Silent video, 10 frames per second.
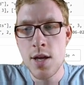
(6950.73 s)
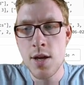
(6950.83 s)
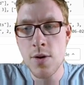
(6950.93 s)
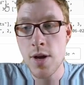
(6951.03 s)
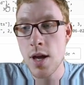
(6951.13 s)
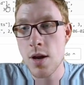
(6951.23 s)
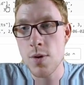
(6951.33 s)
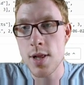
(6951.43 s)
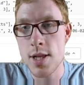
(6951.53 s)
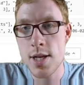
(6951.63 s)
Okay,
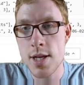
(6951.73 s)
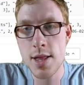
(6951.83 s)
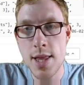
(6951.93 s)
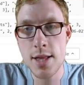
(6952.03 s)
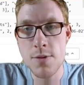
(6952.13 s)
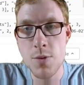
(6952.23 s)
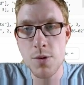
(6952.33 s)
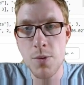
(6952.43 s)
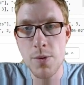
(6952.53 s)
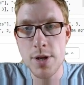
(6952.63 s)
cool. That's what
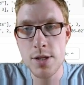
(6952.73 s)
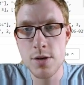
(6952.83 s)
we want.